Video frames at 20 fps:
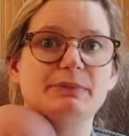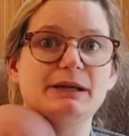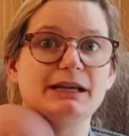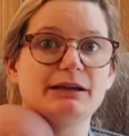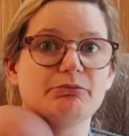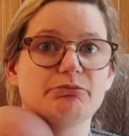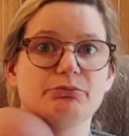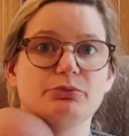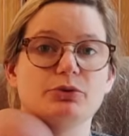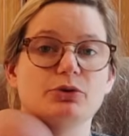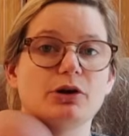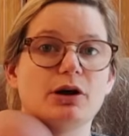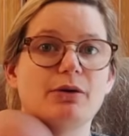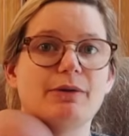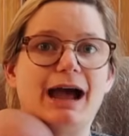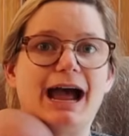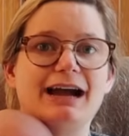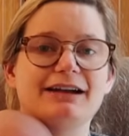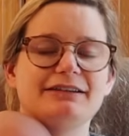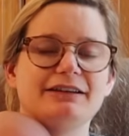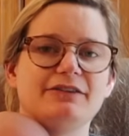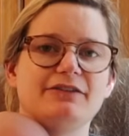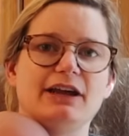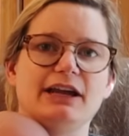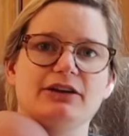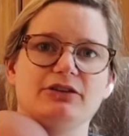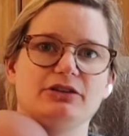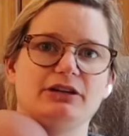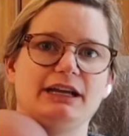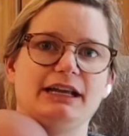Being proactive
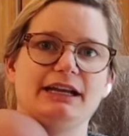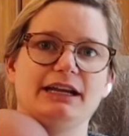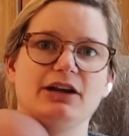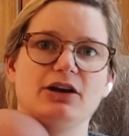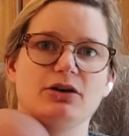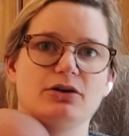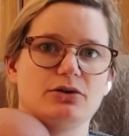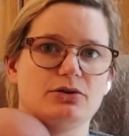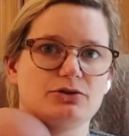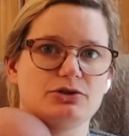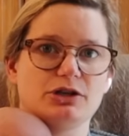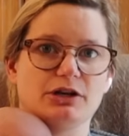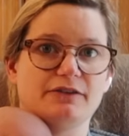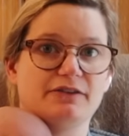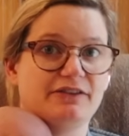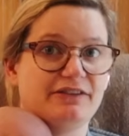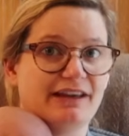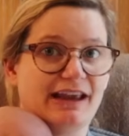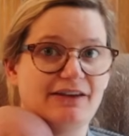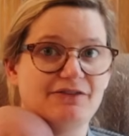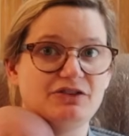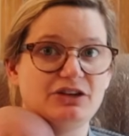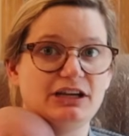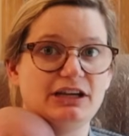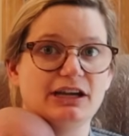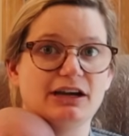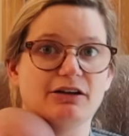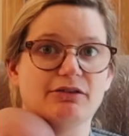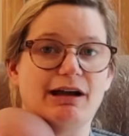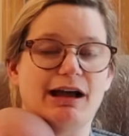and creating a culture of
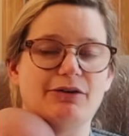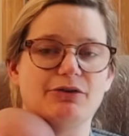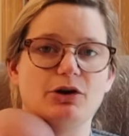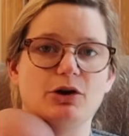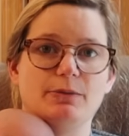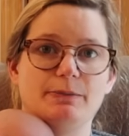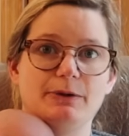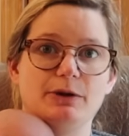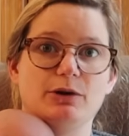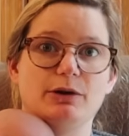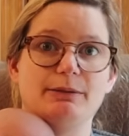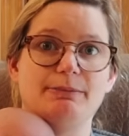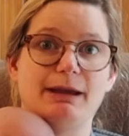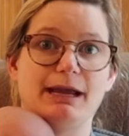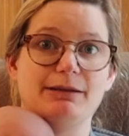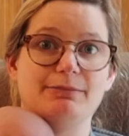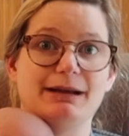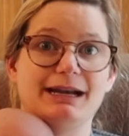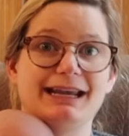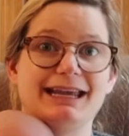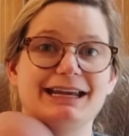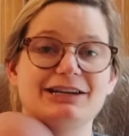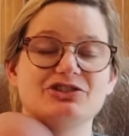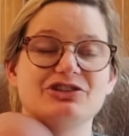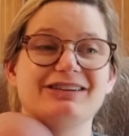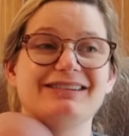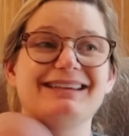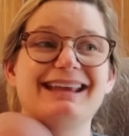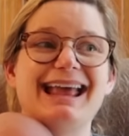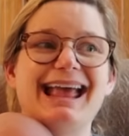safety around opioid pain
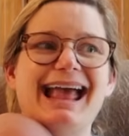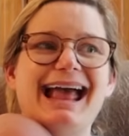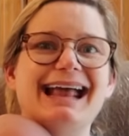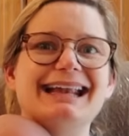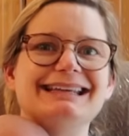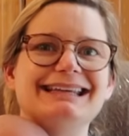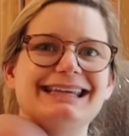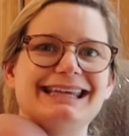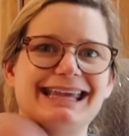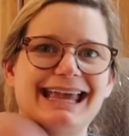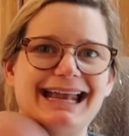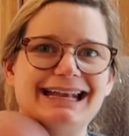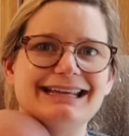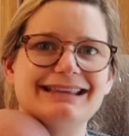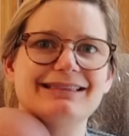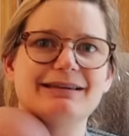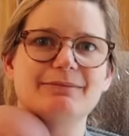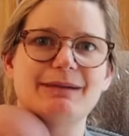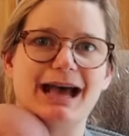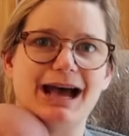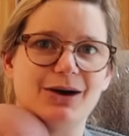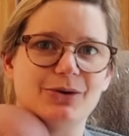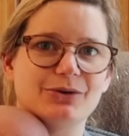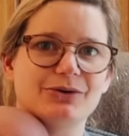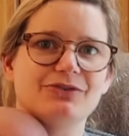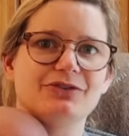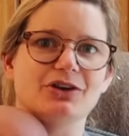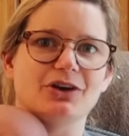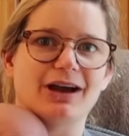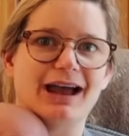medications and getting them out
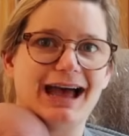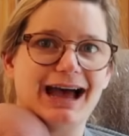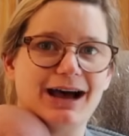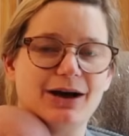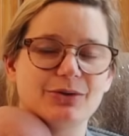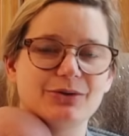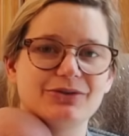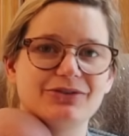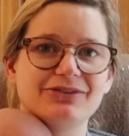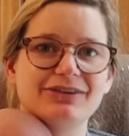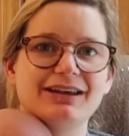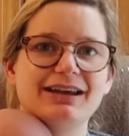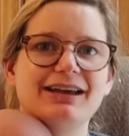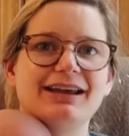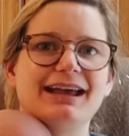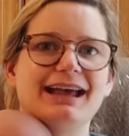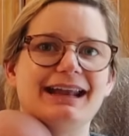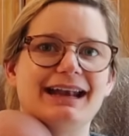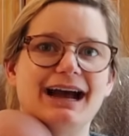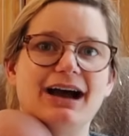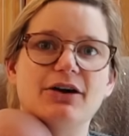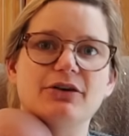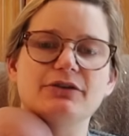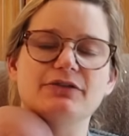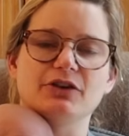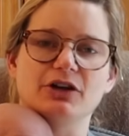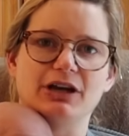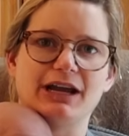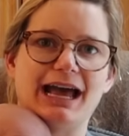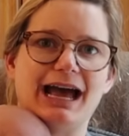of your house and out
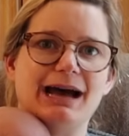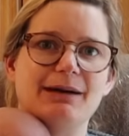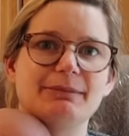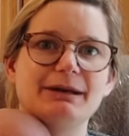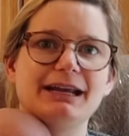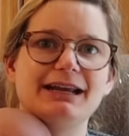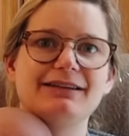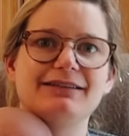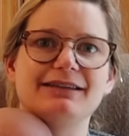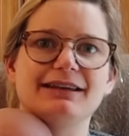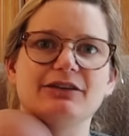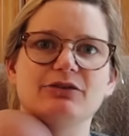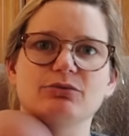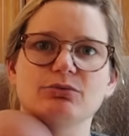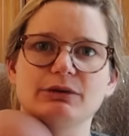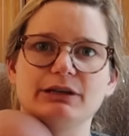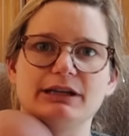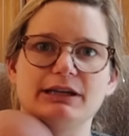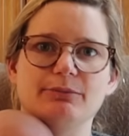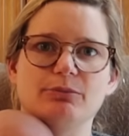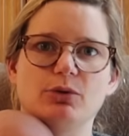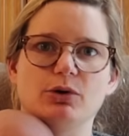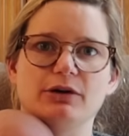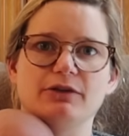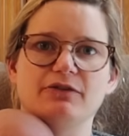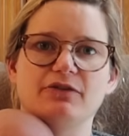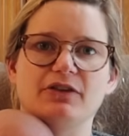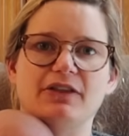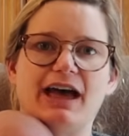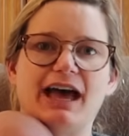of your cabinets is really
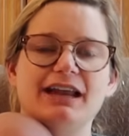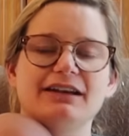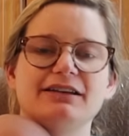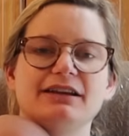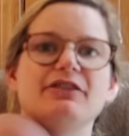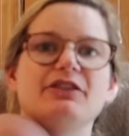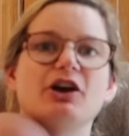important for that.